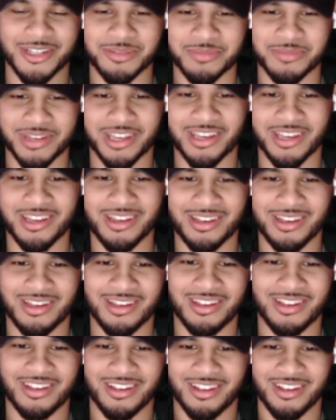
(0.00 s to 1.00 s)
me.
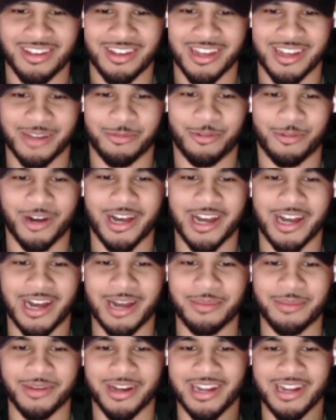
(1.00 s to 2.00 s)
And why
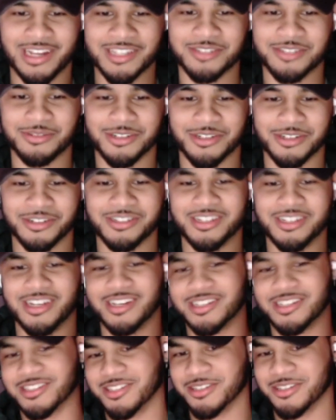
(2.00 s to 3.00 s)
I'm not answering your
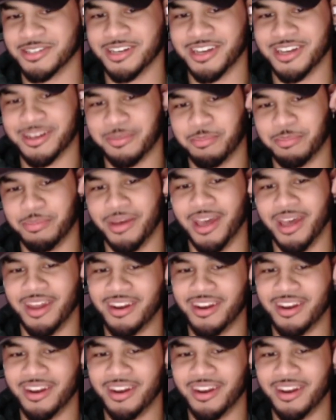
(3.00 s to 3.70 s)
texts. Okay. Bet.